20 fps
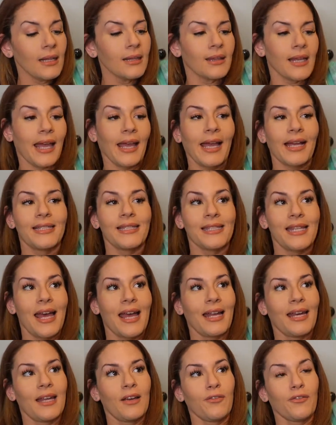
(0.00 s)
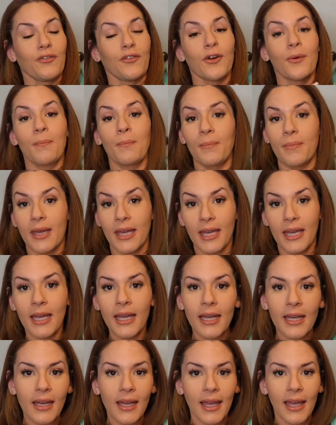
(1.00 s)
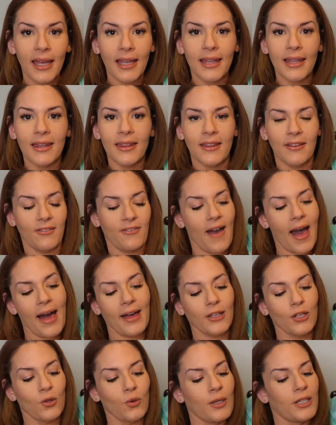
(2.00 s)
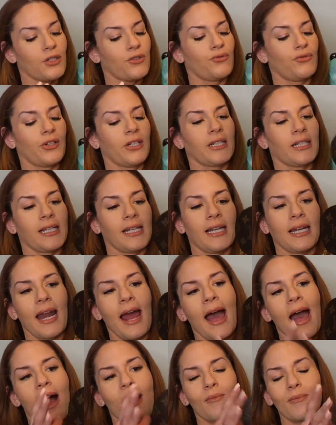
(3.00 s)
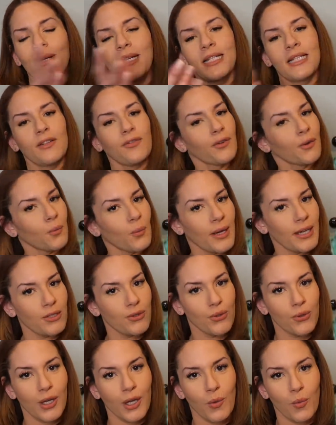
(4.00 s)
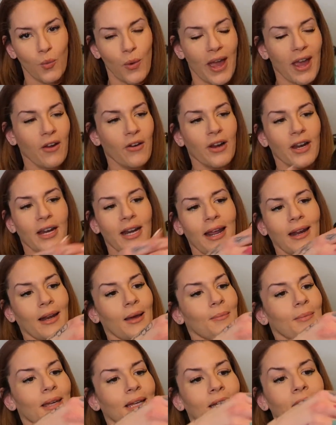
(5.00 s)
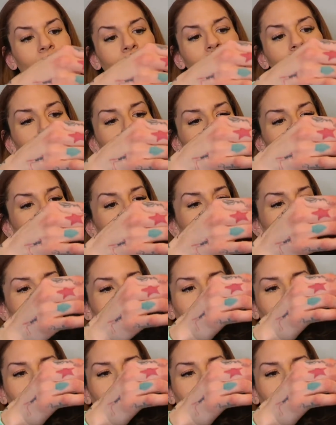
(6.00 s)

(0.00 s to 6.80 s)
like I said, for me, the value is really in how many different ways you can wear it. And I mean, you can